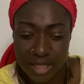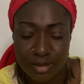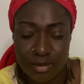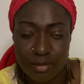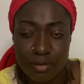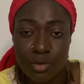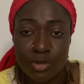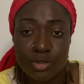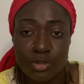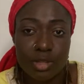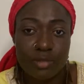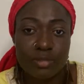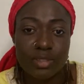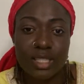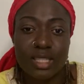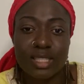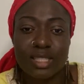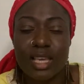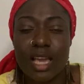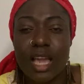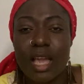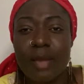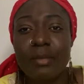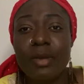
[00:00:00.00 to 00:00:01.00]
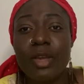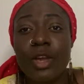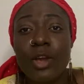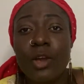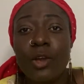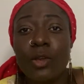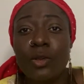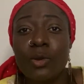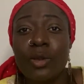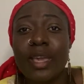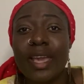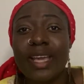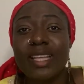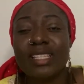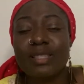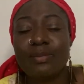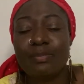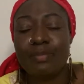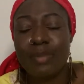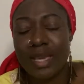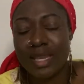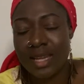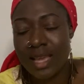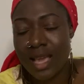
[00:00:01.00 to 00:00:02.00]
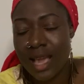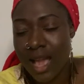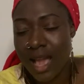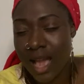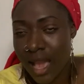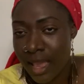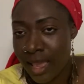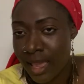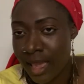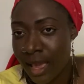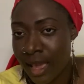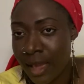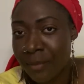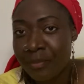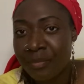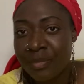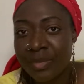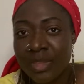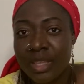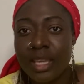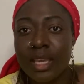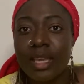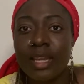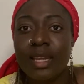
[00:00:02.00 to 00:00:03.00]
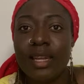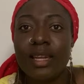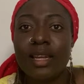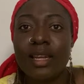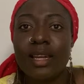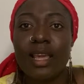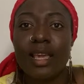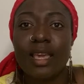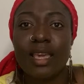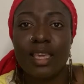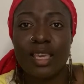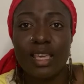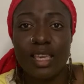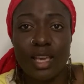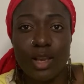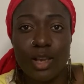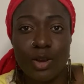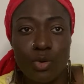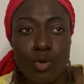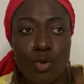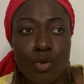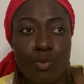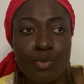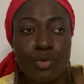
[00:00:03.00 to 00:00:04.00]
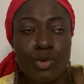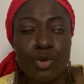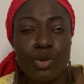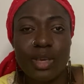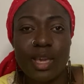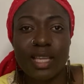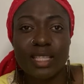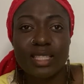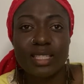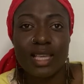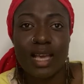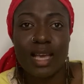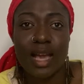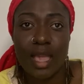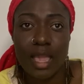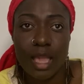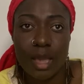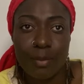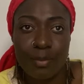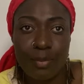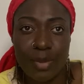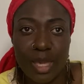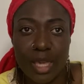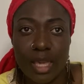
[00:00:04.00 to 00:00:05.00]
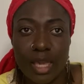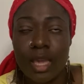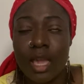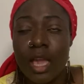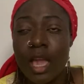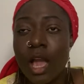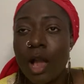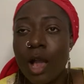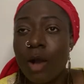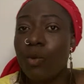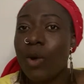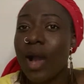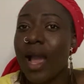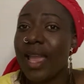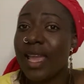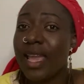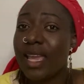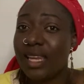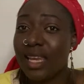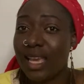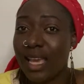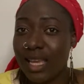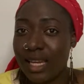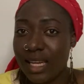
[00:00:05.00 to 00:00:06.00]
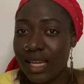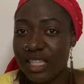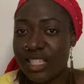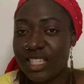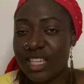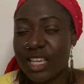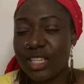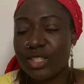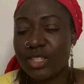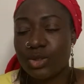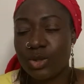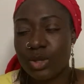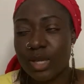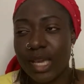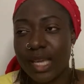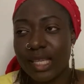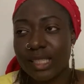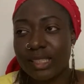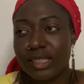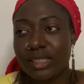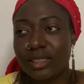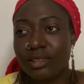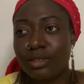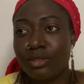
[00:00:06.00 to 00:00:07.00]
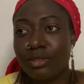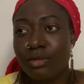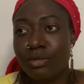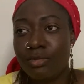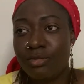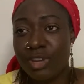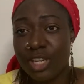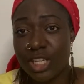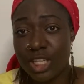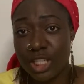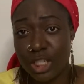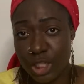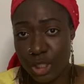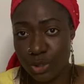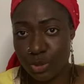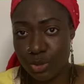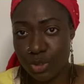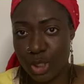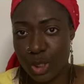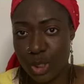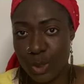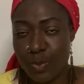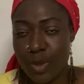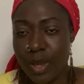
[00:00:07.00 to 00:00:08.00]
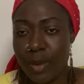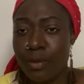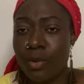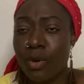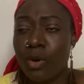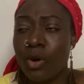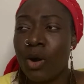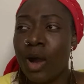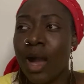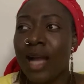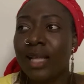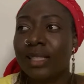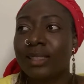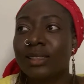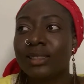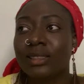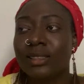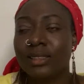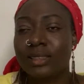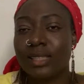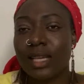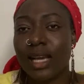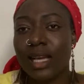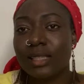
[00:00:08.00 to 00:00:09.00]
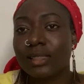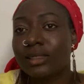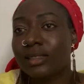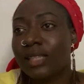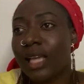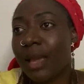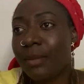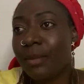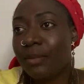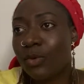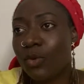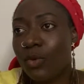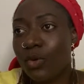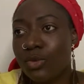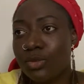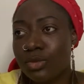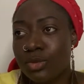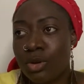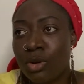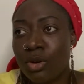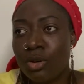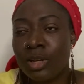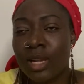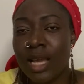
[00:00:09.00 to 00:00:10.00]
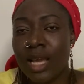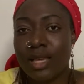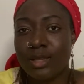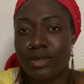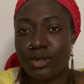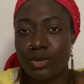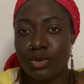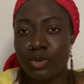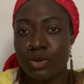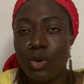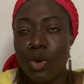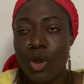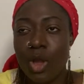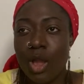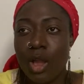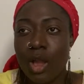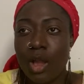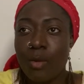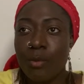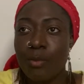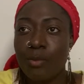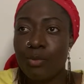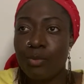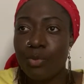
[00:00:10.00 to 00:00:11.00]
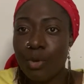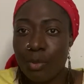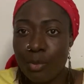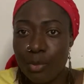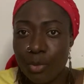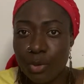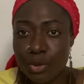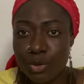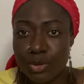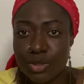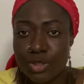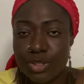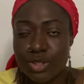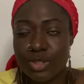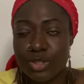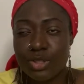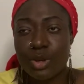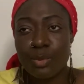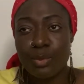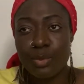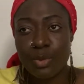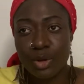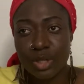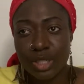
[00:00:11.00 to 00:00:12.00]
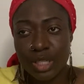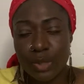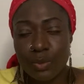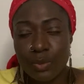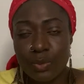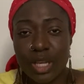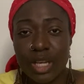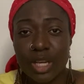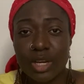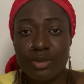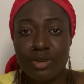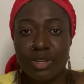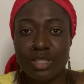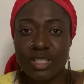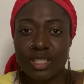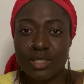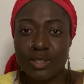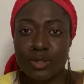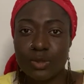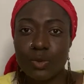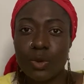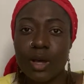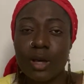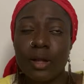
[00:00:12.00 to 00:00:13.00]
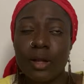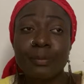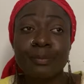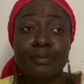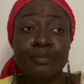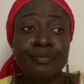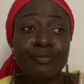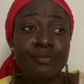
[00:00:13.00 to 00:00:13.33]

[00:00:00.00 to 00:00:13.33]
Most of the time, you get paid higher in a care home. You get higher pay, while in NHS, you get reduced pay. But as time goes on, as you promote, your money will increase as well.